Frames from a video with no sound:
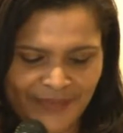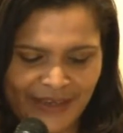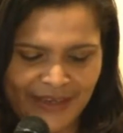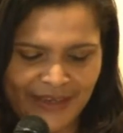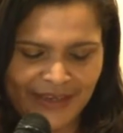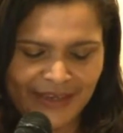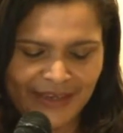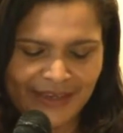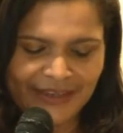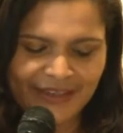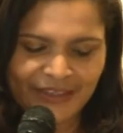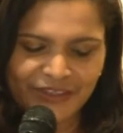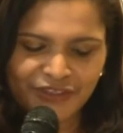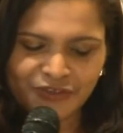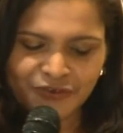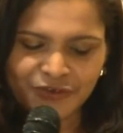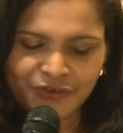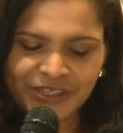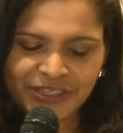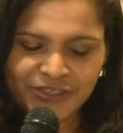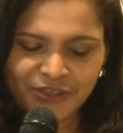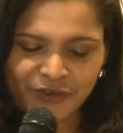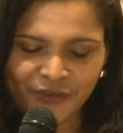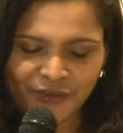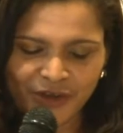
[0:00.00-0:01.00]
The streets of
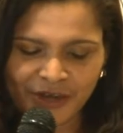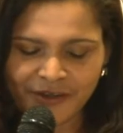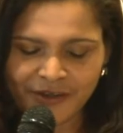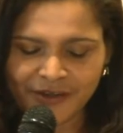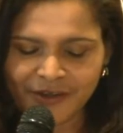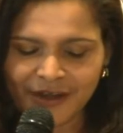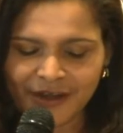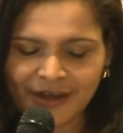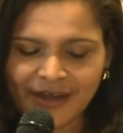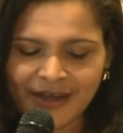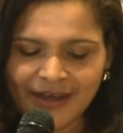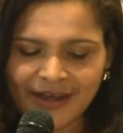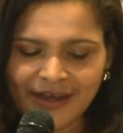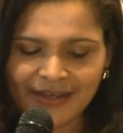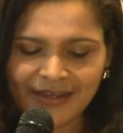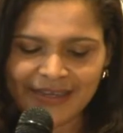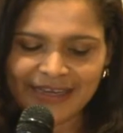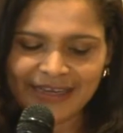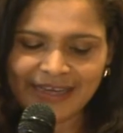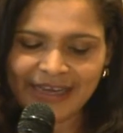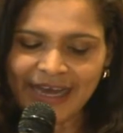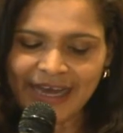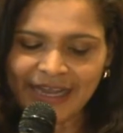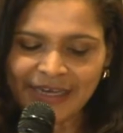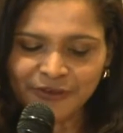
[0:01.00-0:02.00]
Accra are
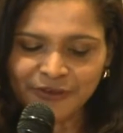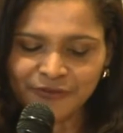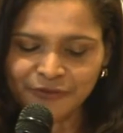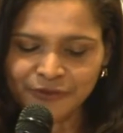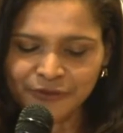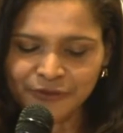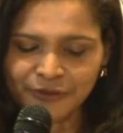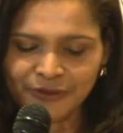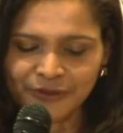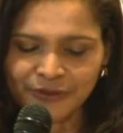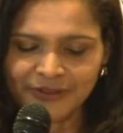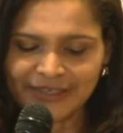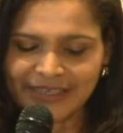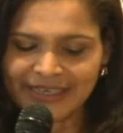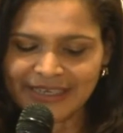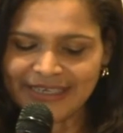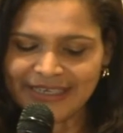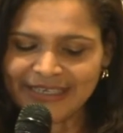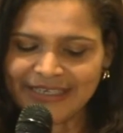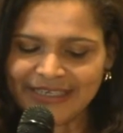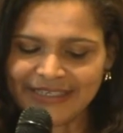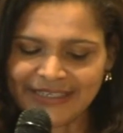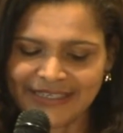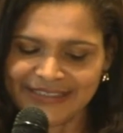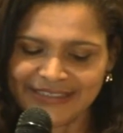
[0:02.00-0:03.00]
colorful, clean,
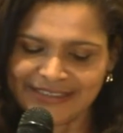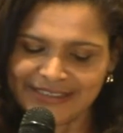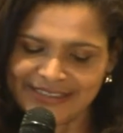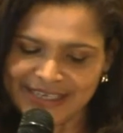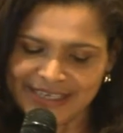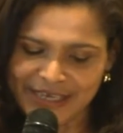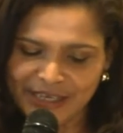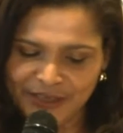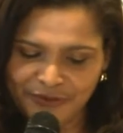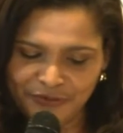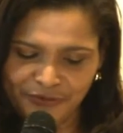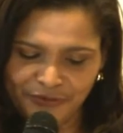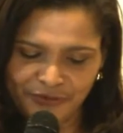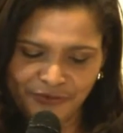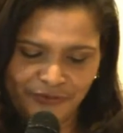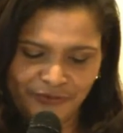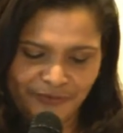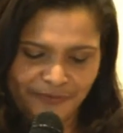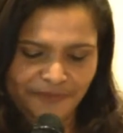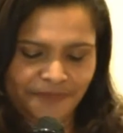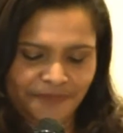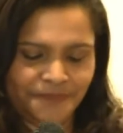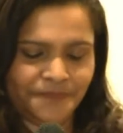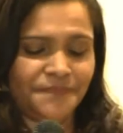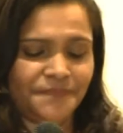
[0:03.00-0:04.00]
and safe.
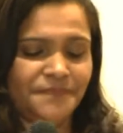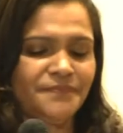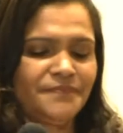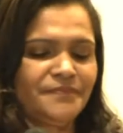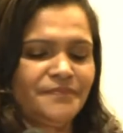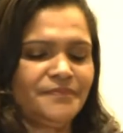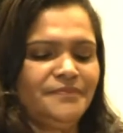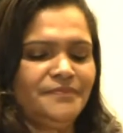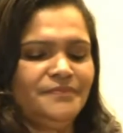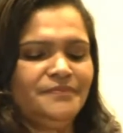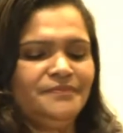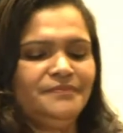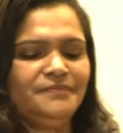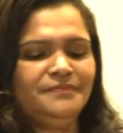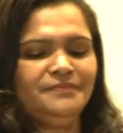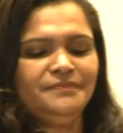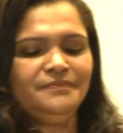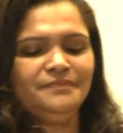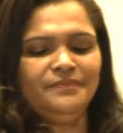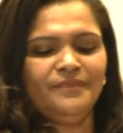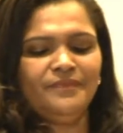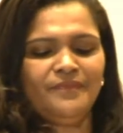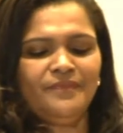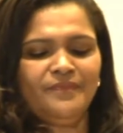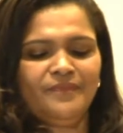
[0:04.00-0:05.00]

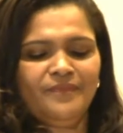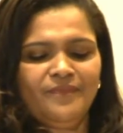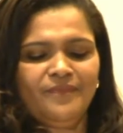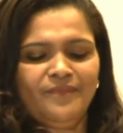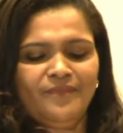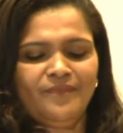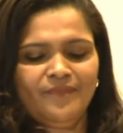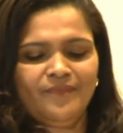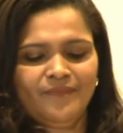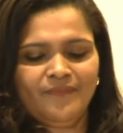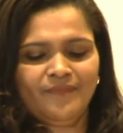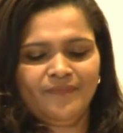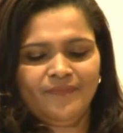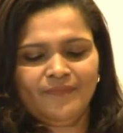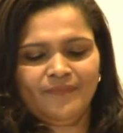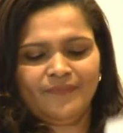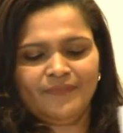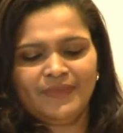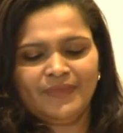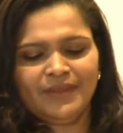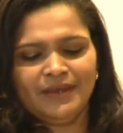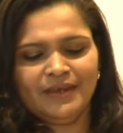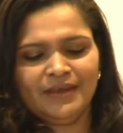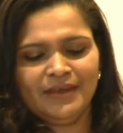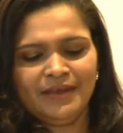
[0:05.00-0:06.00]

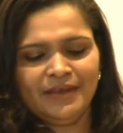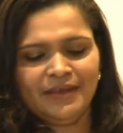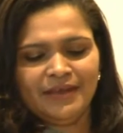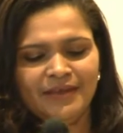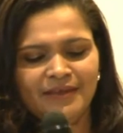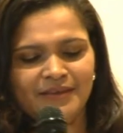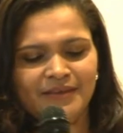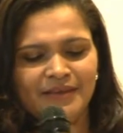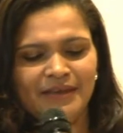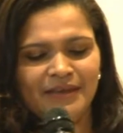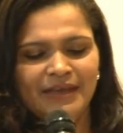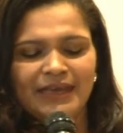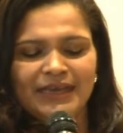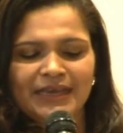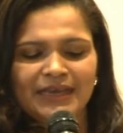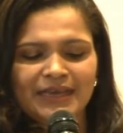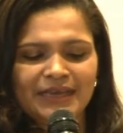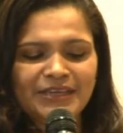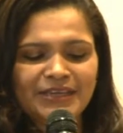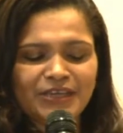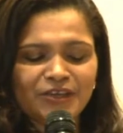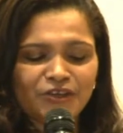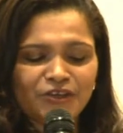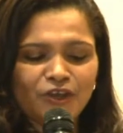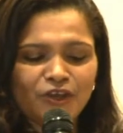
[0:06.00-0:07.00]
And
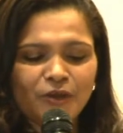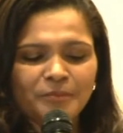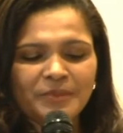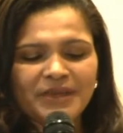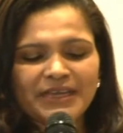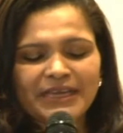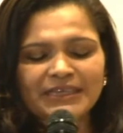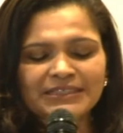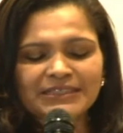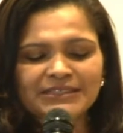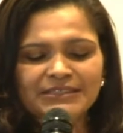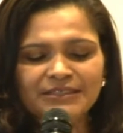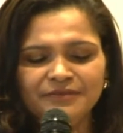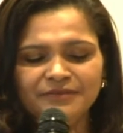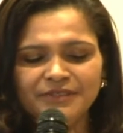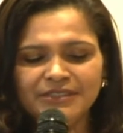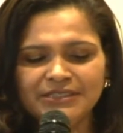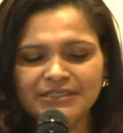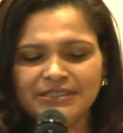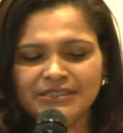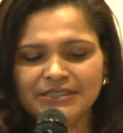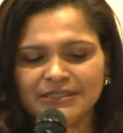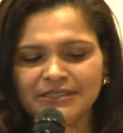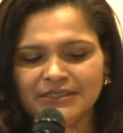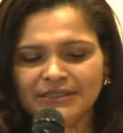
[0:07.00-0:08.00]
economic
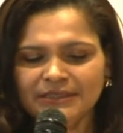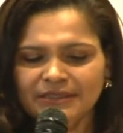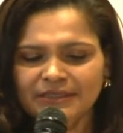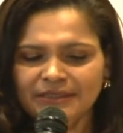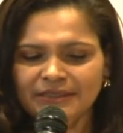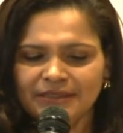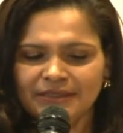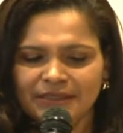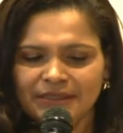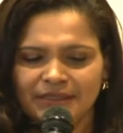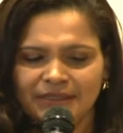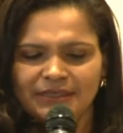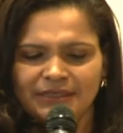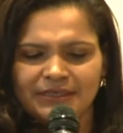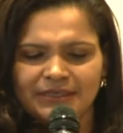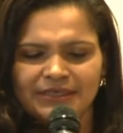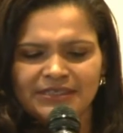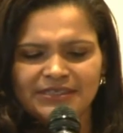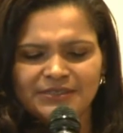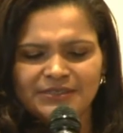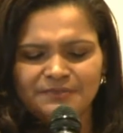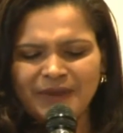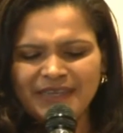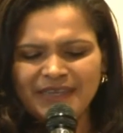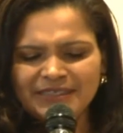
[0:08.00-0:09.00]
activity is
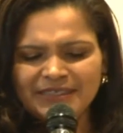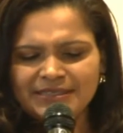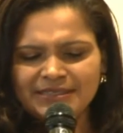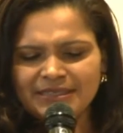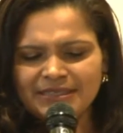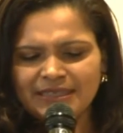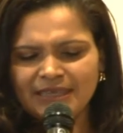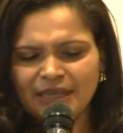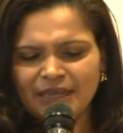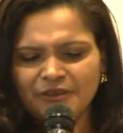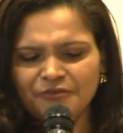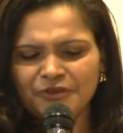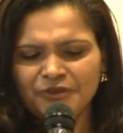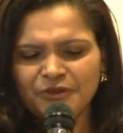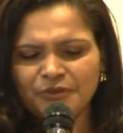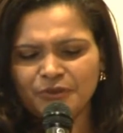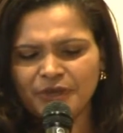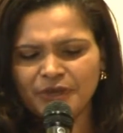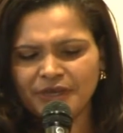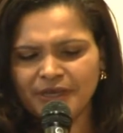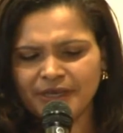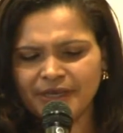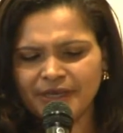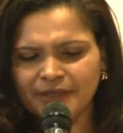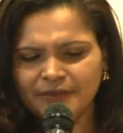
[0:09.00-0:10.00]
bustling
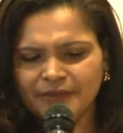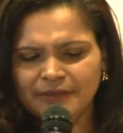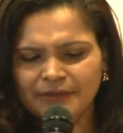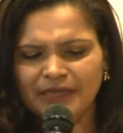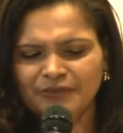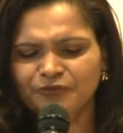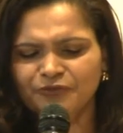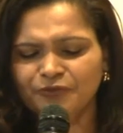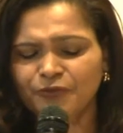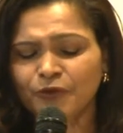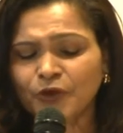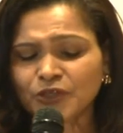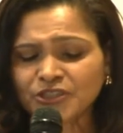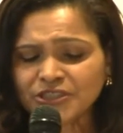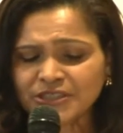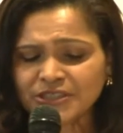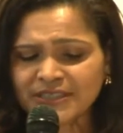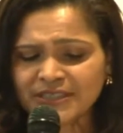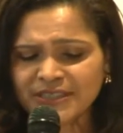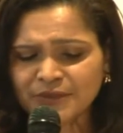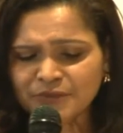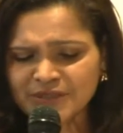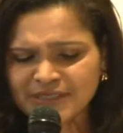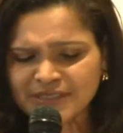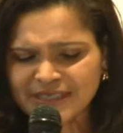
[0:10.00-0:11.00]
everywhere, unfortunately
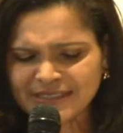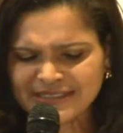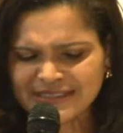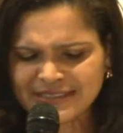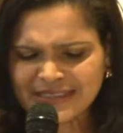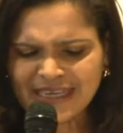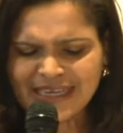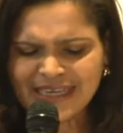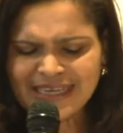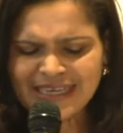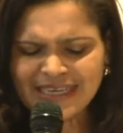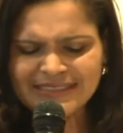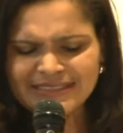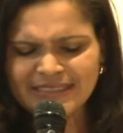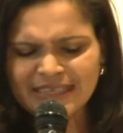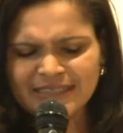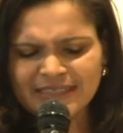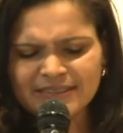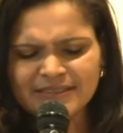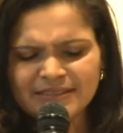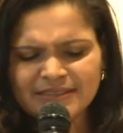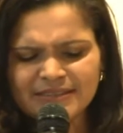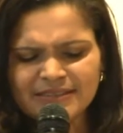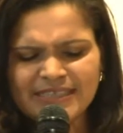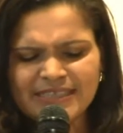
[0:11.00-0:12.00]
with an
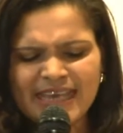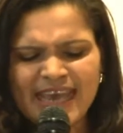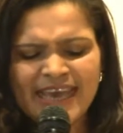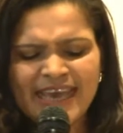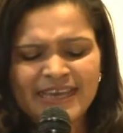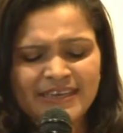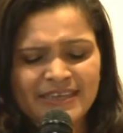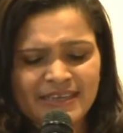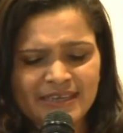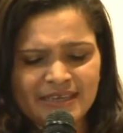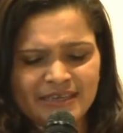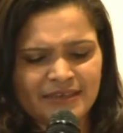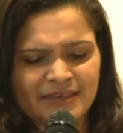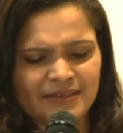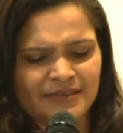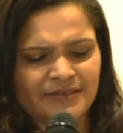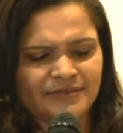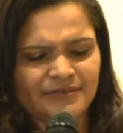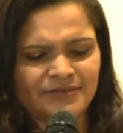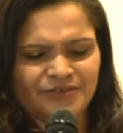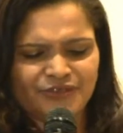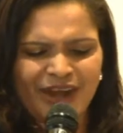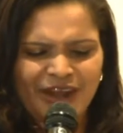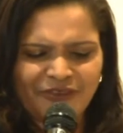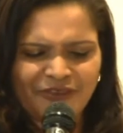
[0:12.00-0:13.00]
attendant headache,
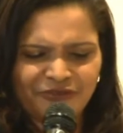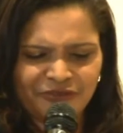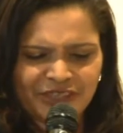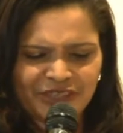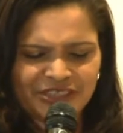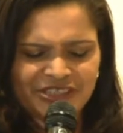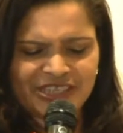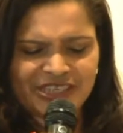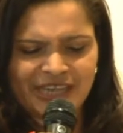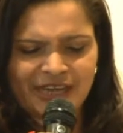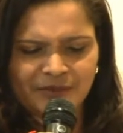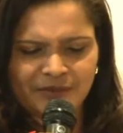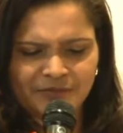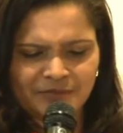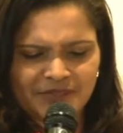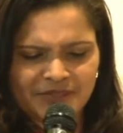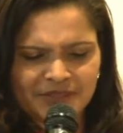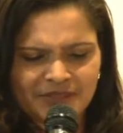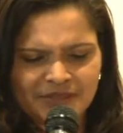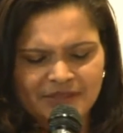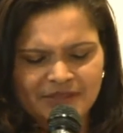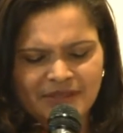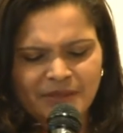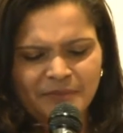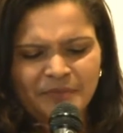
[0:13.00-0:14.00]
traffic jams,
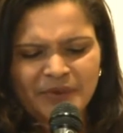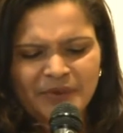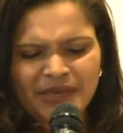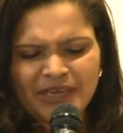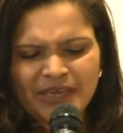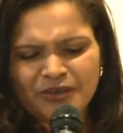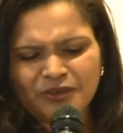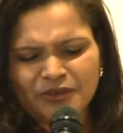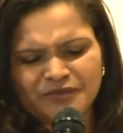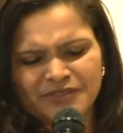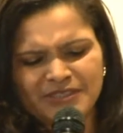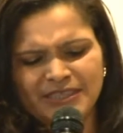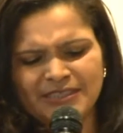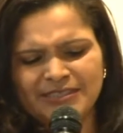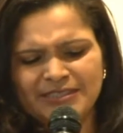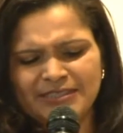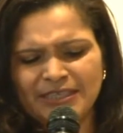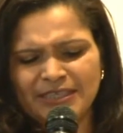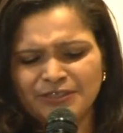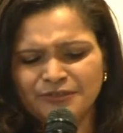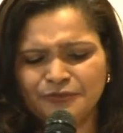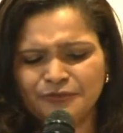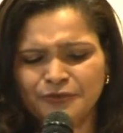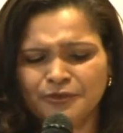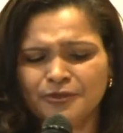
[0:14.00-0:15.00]
the bane of
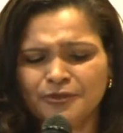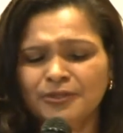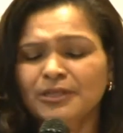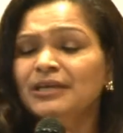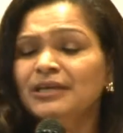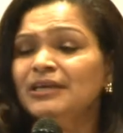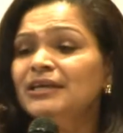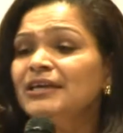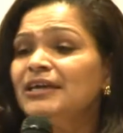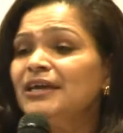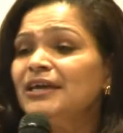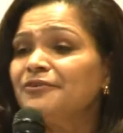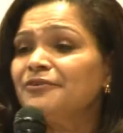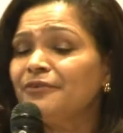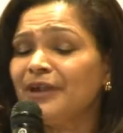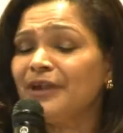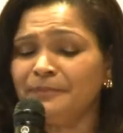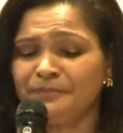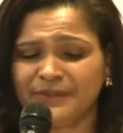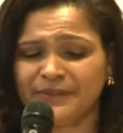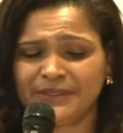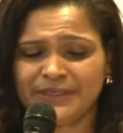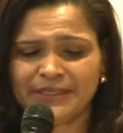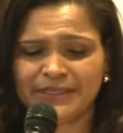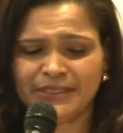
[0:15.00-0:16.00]
successful and
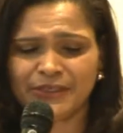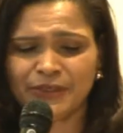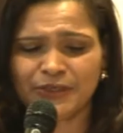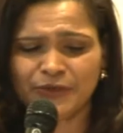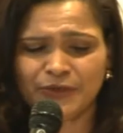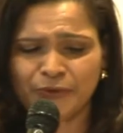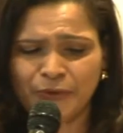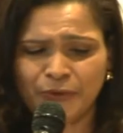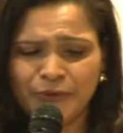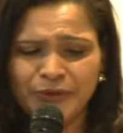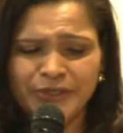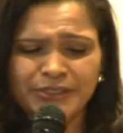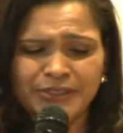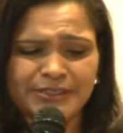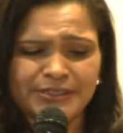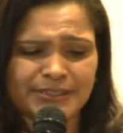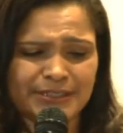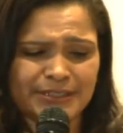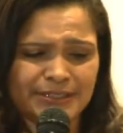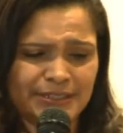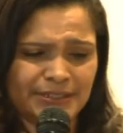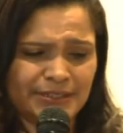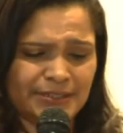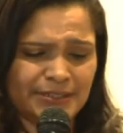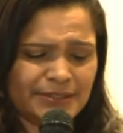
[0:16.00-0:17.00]
rapidly growing
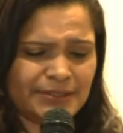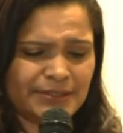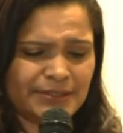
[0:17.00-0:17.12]
cities.